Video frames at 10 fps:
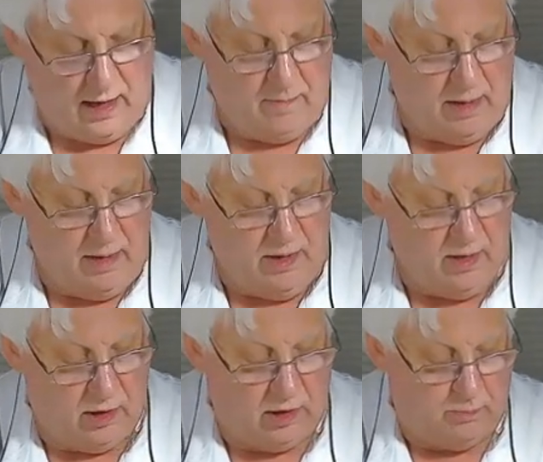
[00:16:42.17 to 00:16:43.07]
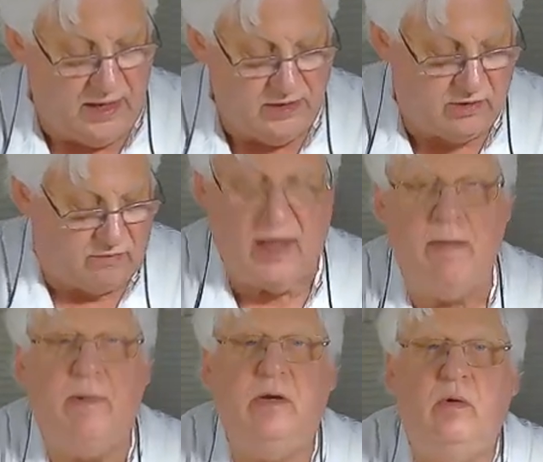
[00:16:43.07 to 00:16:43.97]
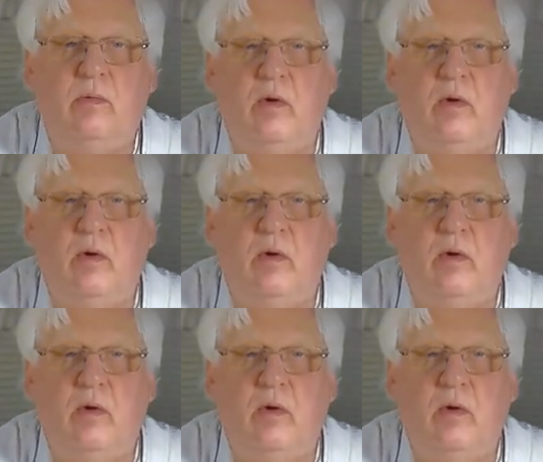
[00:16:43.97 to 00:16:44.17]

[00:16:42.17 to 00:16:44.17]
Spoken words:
and maybe a little piece of lemon